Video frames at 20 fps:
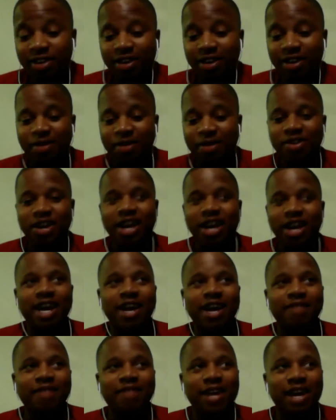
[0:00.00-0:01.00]
mean, you got to
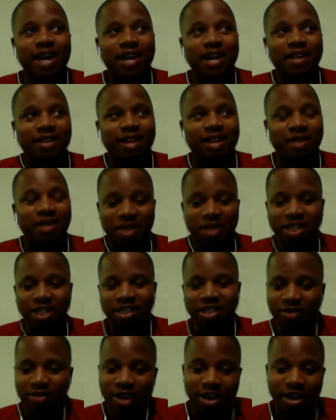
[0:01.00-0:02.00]
have that
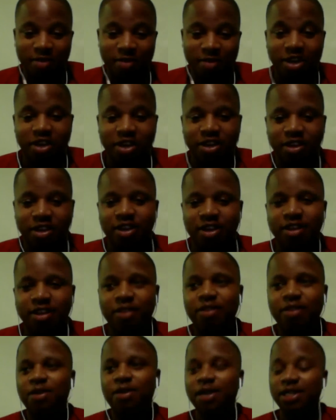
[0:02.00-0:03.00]
mission, right? I mean,
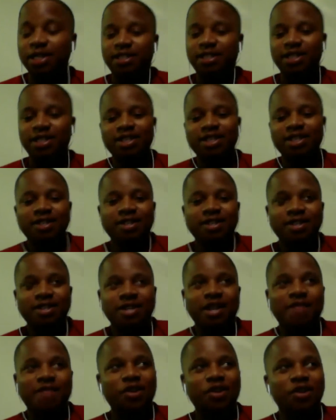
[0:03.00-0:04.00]
because
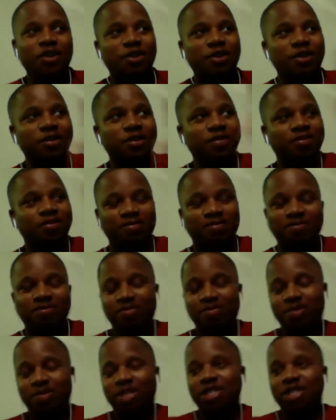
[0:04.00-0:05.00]

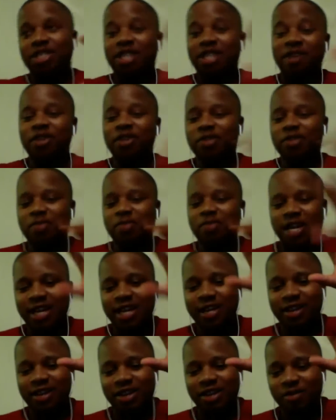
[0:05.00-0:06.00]
there's different
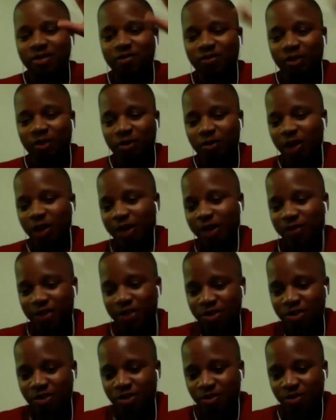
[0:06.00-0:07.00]
being, for
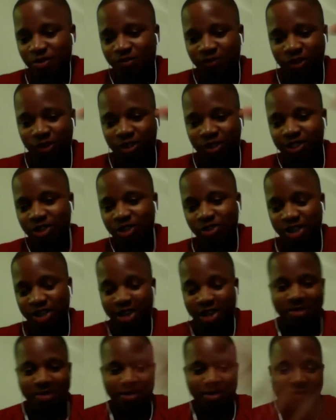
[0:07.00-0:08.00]
revenue for the total
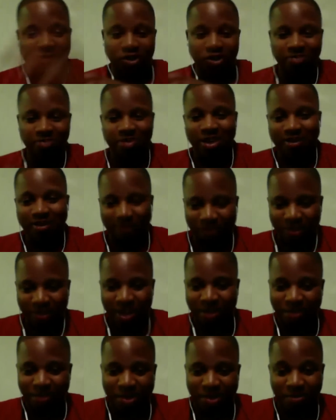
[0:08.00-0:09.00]
company versus being for
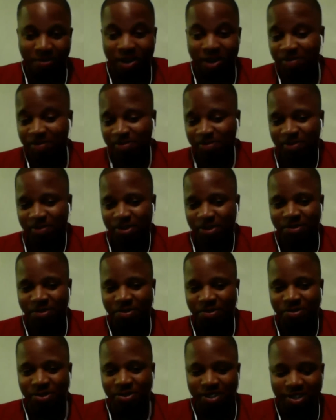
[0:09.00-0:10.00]
that one rep,
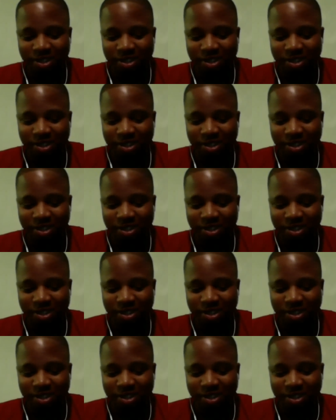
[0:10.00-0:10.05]
who's